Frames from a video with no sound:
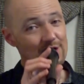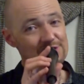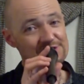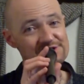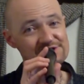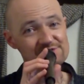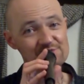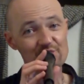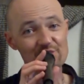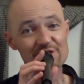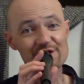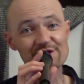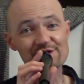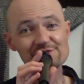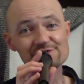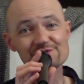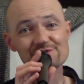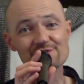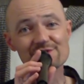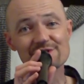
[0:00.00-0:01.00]
Sweet
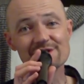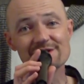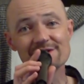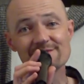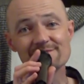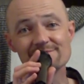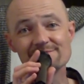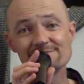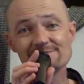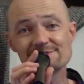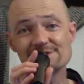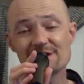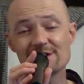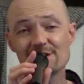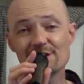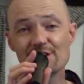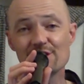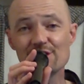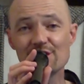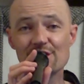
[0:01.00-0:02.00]
dreams and
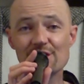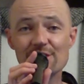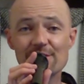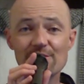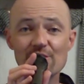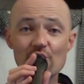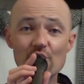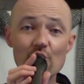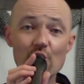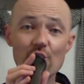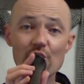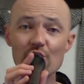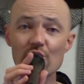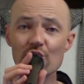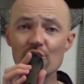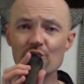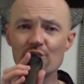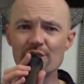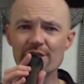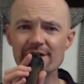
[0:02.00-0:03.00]
leave your
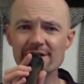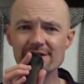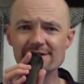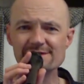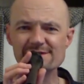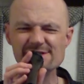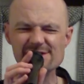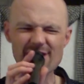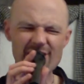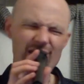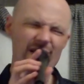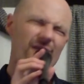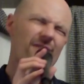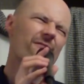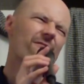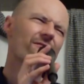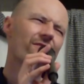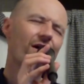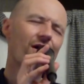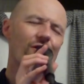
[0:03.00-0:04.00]
worries
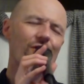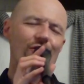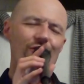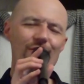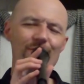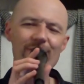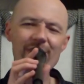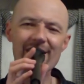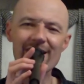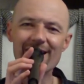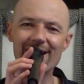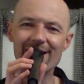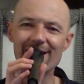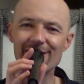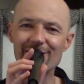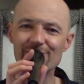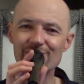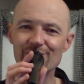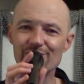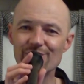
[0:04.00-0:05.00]
far
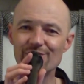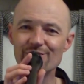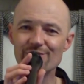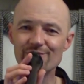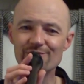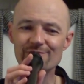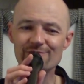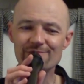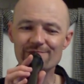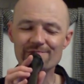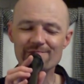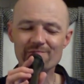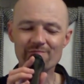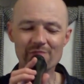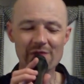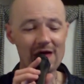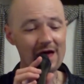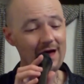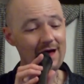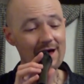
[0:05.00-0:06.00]
behind you.
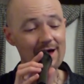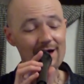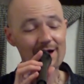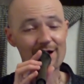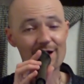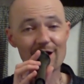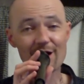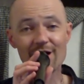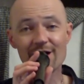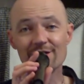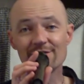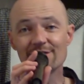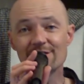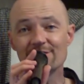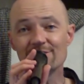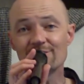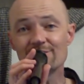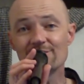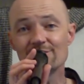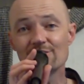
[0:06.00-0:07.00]
And
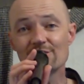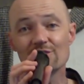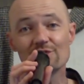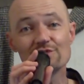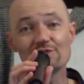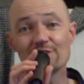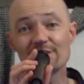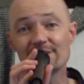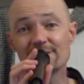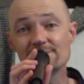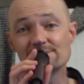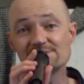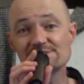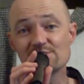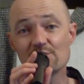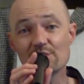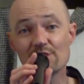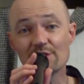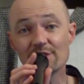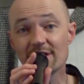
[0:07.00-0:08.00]
in your dreams,
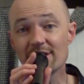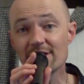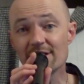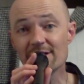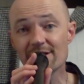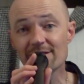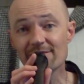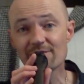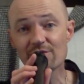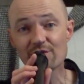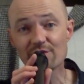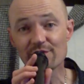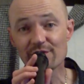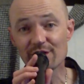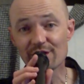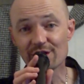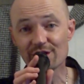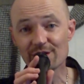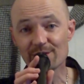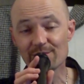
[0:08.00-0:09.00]
whatever
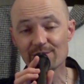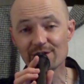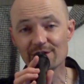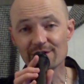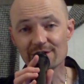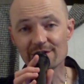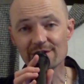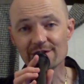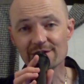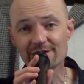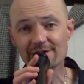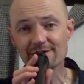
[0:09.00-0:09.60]
they be,